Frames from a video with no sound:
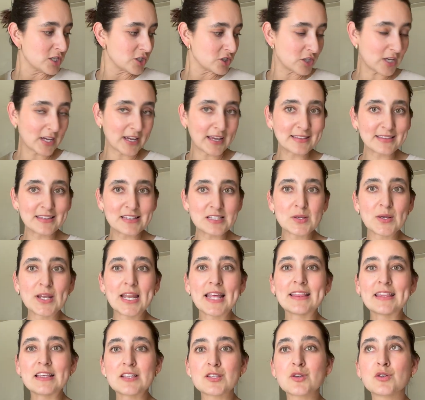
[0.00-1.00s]
So I get this one,
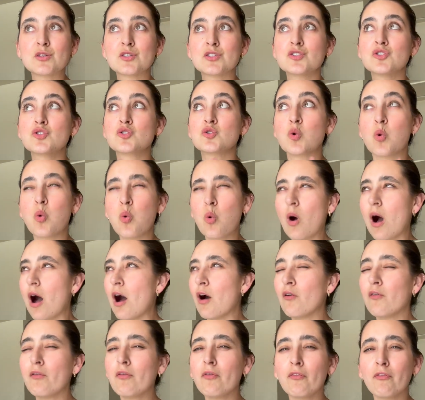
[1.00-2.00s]
and this one's
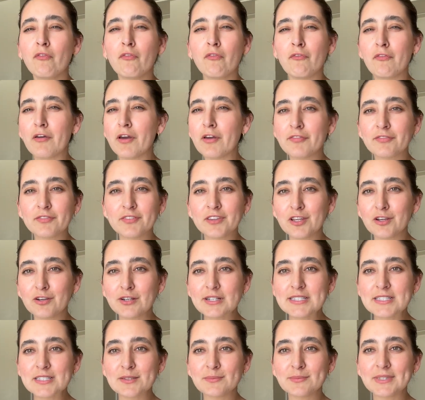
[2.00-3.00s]
$12.50
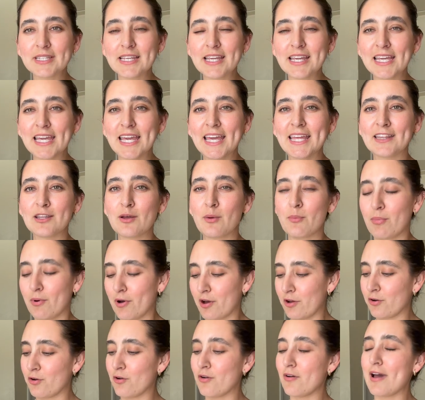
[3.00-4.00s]
or something, and the
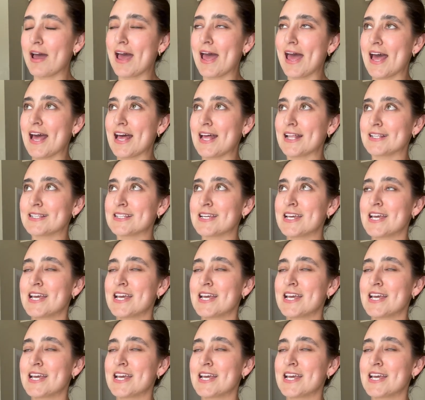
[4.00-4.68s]
bottle at